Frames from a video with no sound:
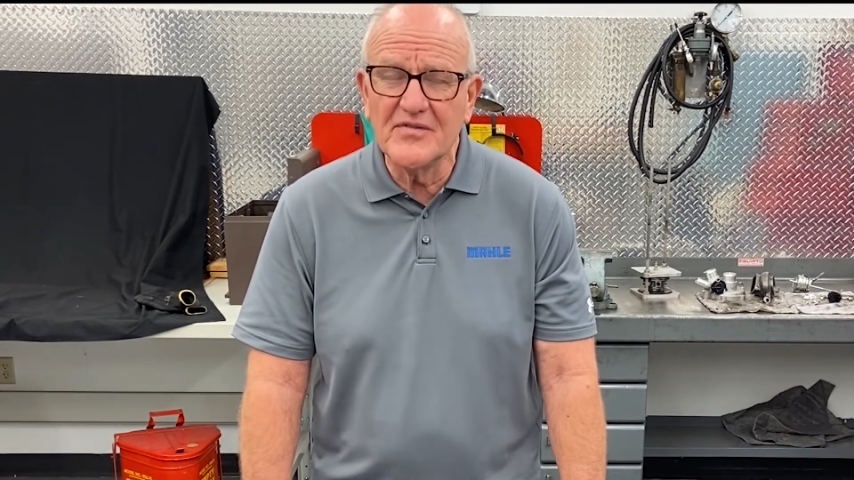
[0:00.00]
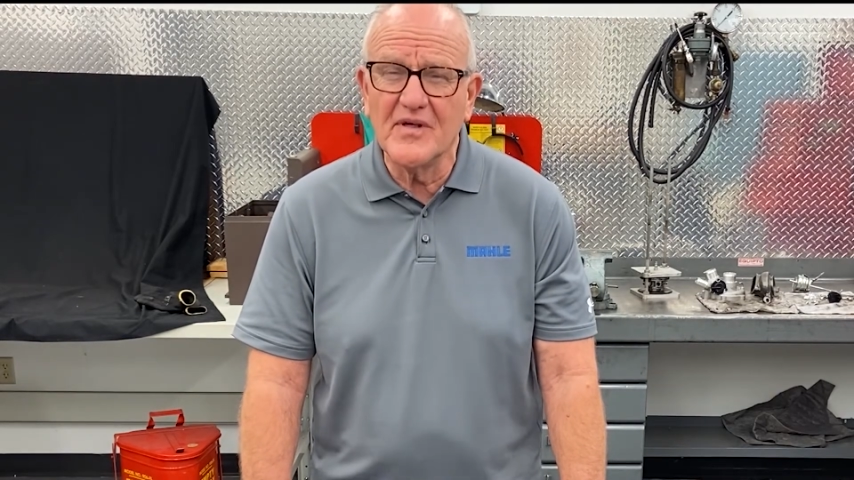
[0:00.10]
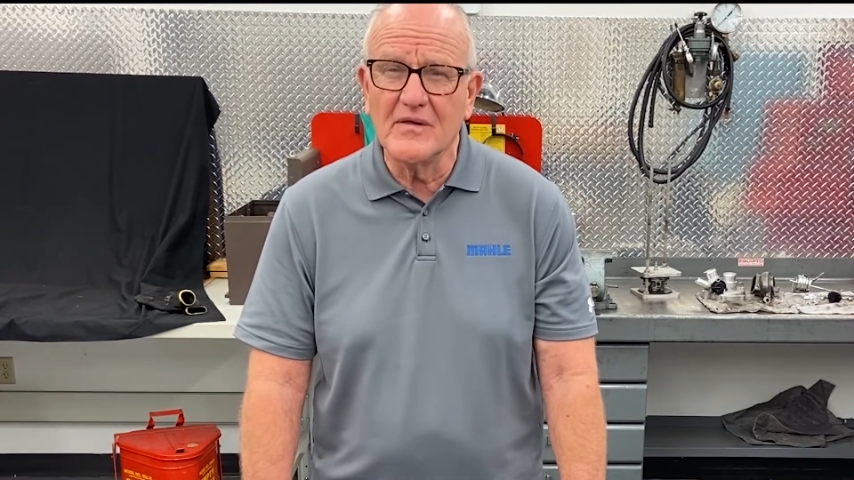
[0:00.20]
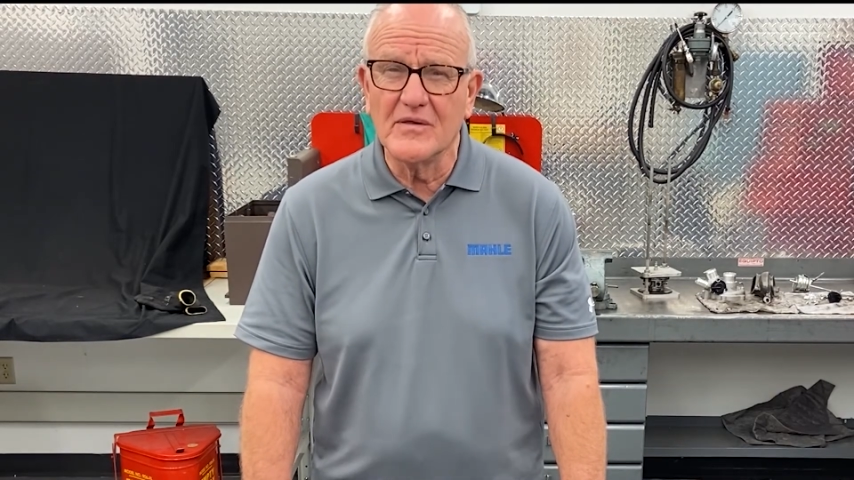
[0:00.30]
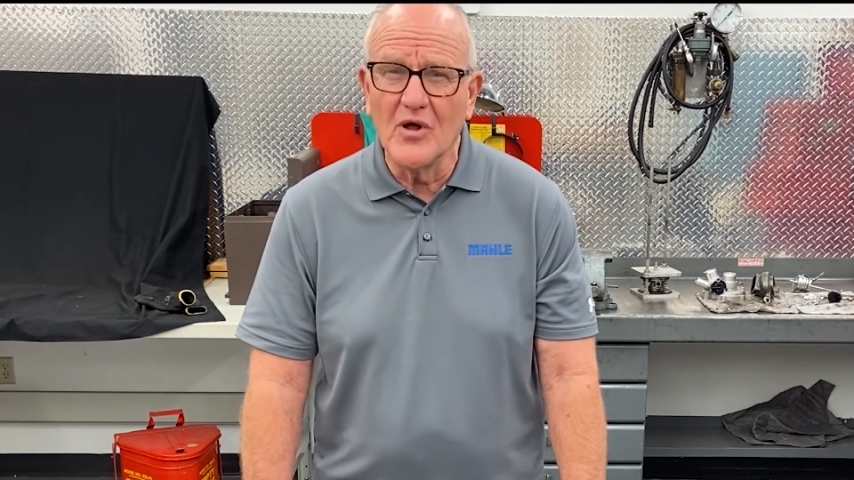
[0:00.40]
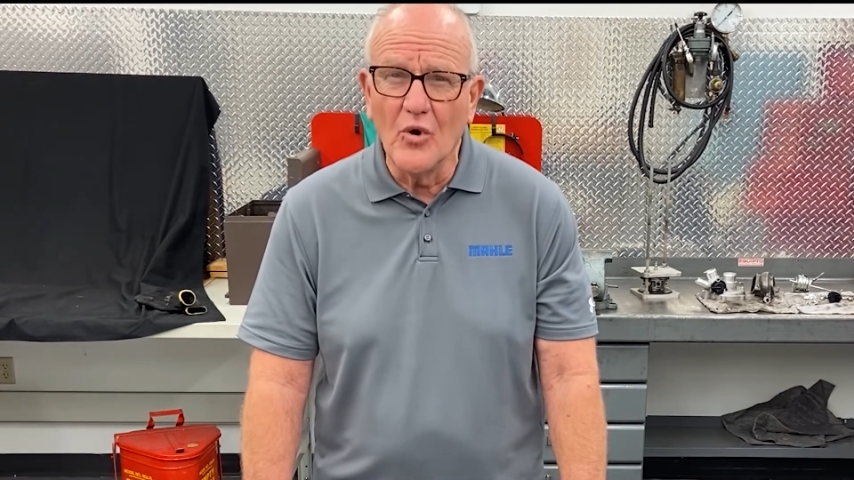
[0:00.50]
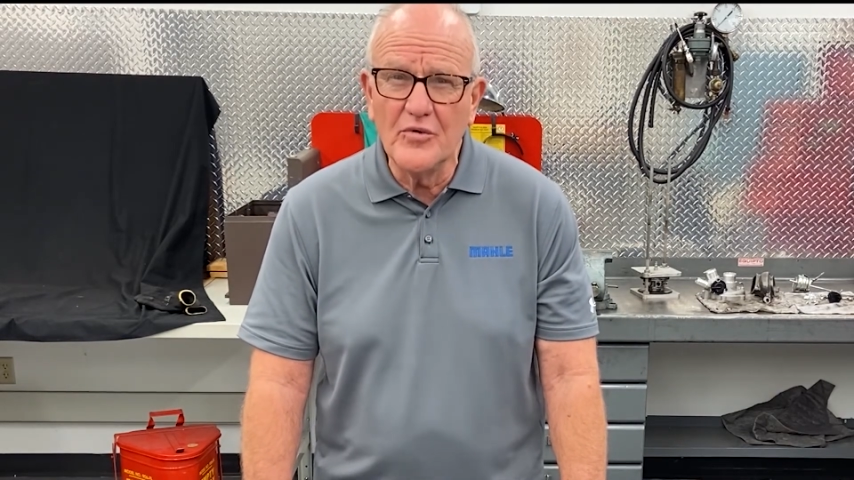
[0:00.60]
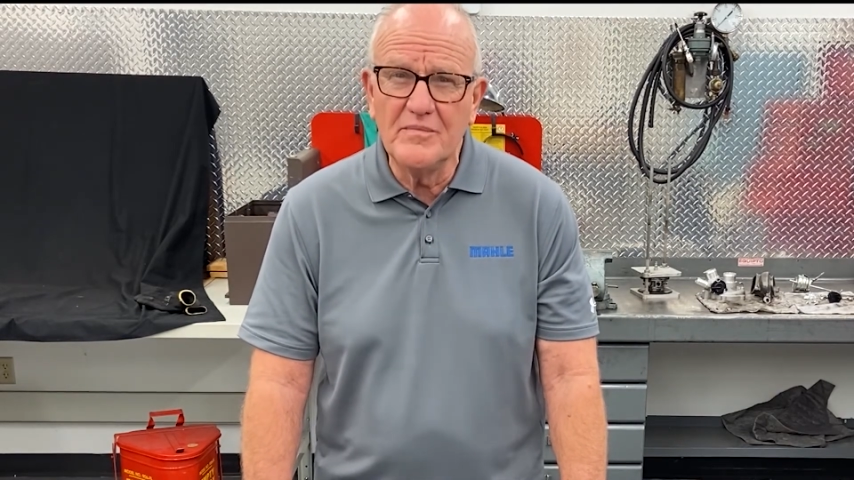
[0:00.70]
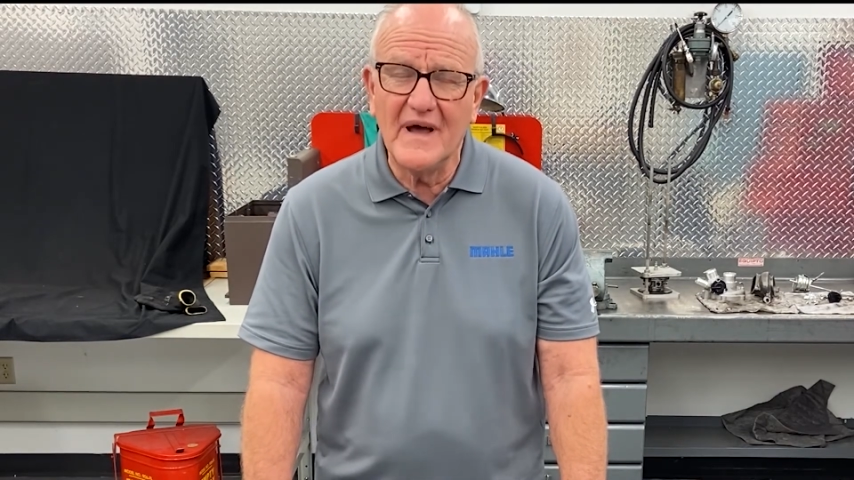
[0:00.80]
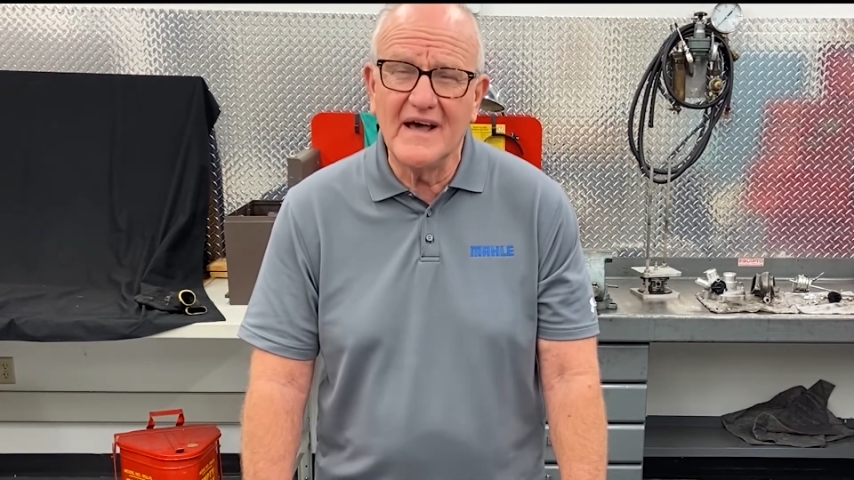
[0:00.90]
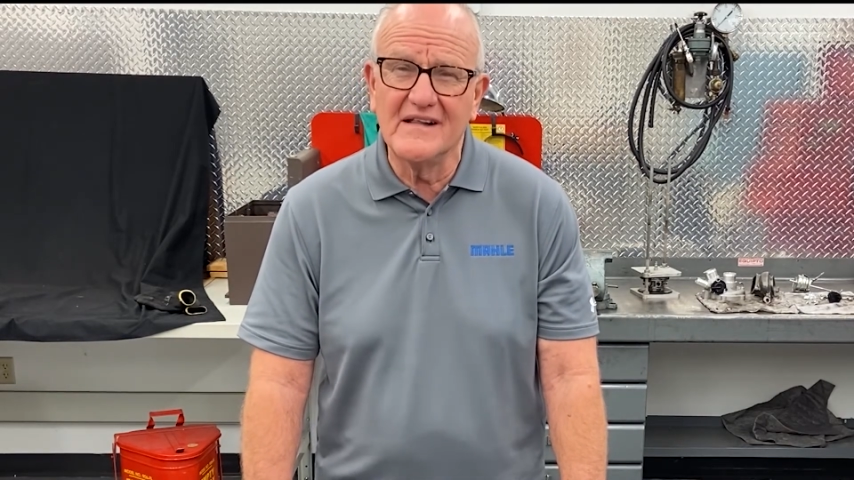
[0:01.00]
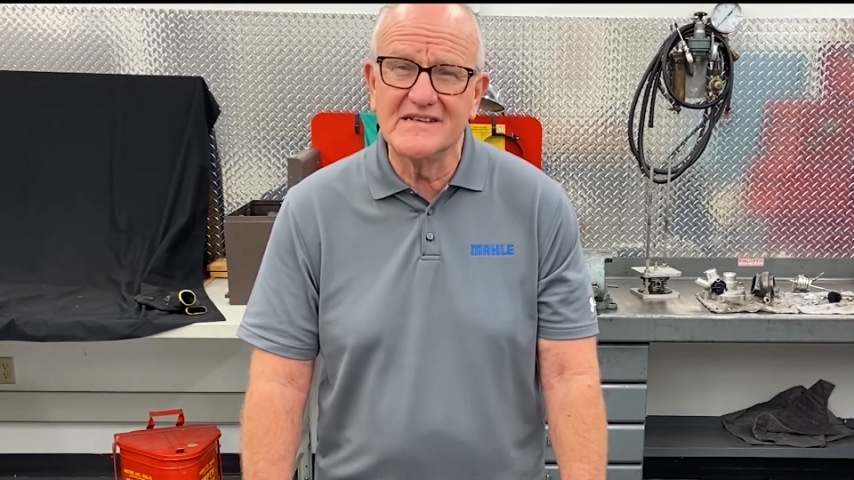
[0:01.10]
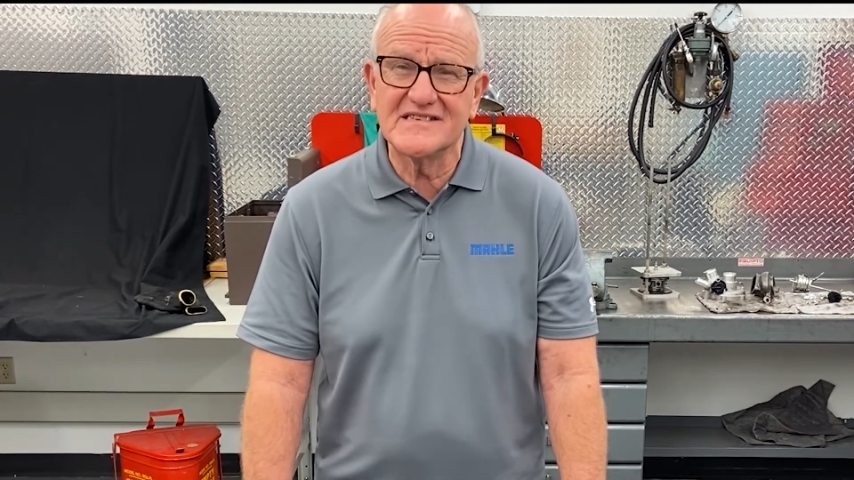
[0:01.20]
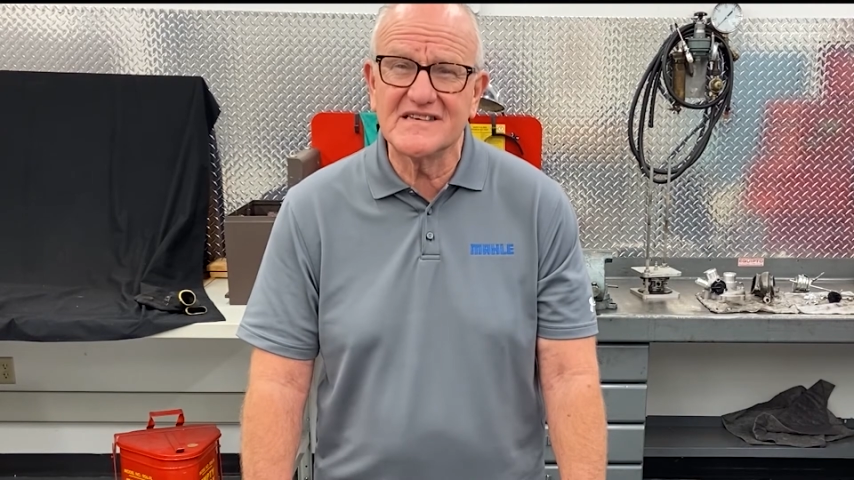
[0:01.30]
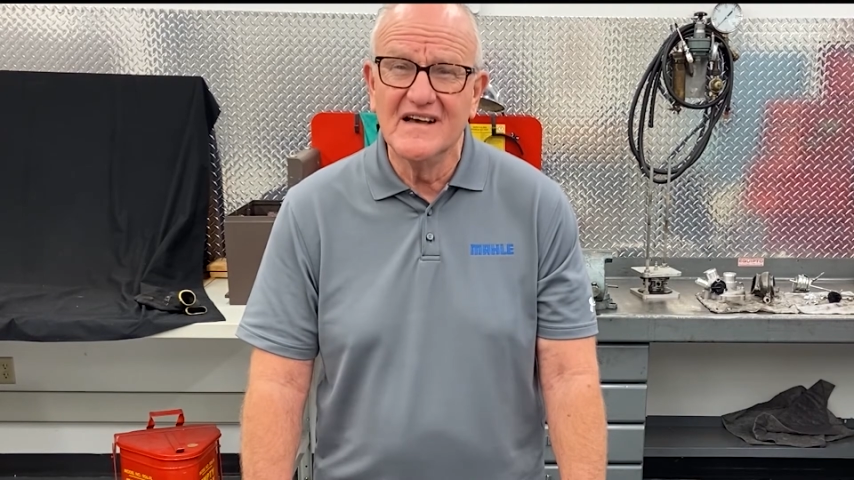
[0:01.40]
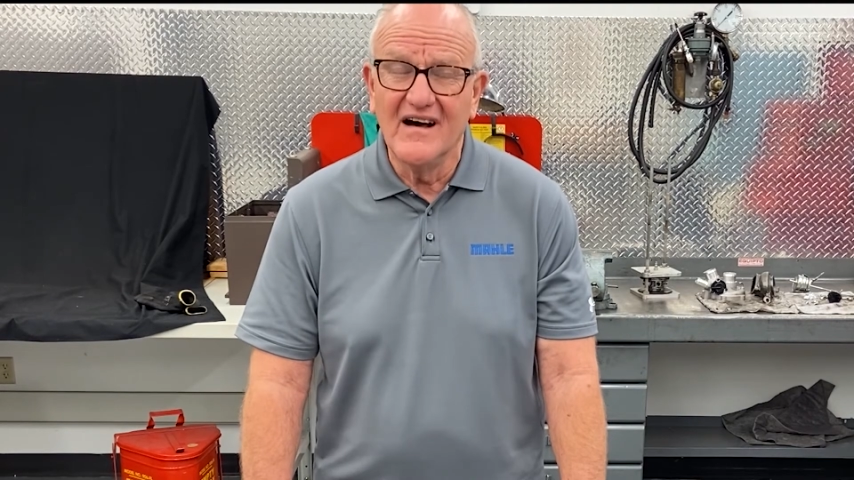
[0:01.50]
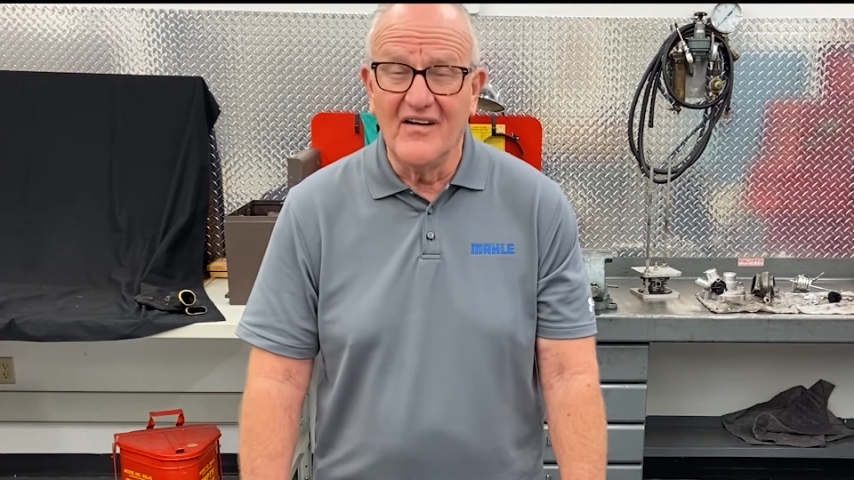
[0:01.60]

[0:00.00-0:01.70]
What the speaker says: the load balance